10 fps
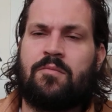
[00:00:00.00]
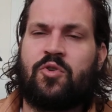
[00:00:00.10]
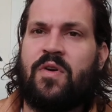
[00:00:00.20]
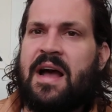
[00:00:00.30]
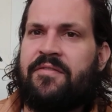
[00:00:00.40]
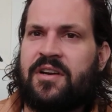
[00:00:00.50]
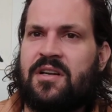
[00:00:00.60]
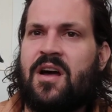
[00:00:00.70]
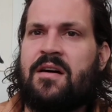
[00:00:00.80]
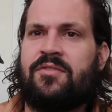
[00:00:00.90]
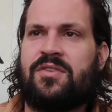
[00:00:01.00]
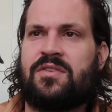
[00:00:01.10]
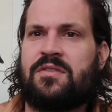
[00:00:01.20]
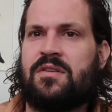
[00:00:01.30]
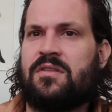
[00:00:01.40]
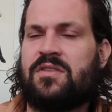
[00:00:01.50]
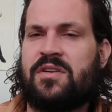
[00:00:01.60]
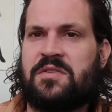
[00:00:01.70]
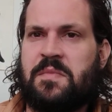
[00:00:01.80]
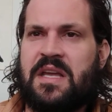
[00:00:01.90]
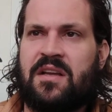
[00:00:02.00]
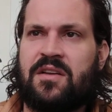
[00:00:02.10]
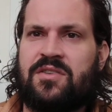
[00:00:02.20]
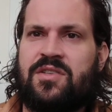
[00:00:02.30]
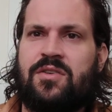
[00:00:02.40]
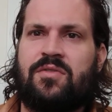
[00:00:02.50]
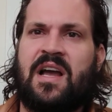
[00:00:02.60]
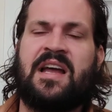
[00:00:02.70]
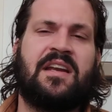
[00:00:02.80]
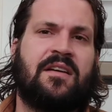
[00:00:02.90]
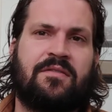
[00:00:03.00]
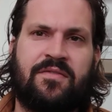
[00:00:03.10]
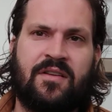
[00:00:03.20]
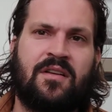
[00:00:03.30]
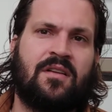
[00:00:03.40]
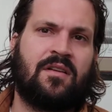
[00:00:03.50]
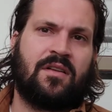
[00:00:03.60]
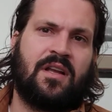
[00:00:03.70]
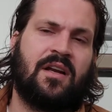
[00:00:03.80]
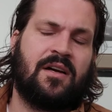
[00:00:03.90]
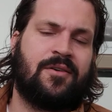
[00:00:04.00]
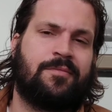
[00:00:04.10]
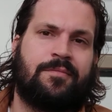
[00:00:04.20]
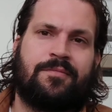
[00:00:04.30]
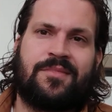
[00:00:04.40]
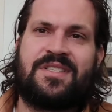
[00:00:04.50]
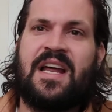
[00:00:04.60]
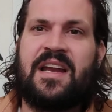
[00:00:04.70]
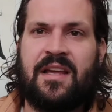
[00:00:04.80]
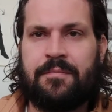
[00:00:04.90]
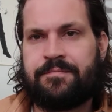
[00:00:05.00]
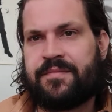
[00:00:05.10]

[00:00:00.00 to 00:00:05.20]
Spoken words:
graphic novels, so to speak, to kind of, study.